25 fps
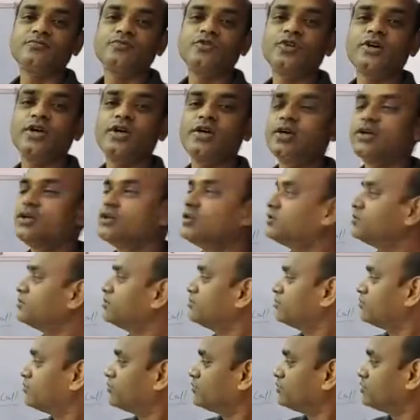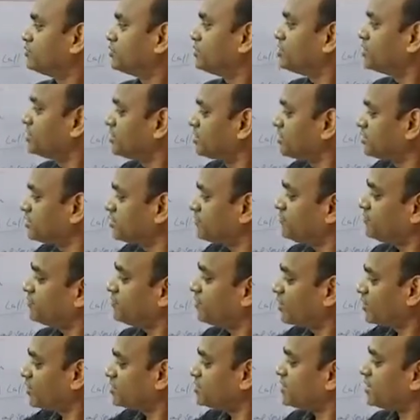Okay, the
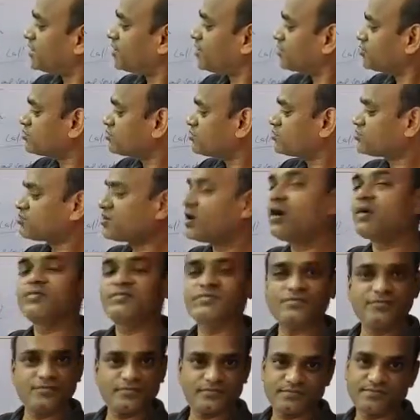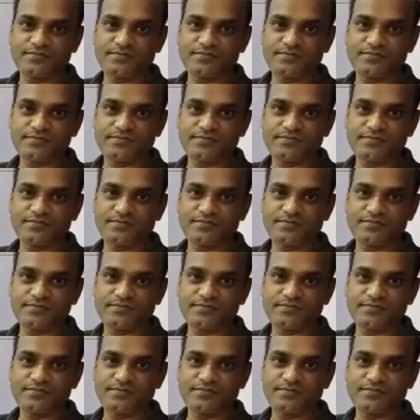difficulties are also solved.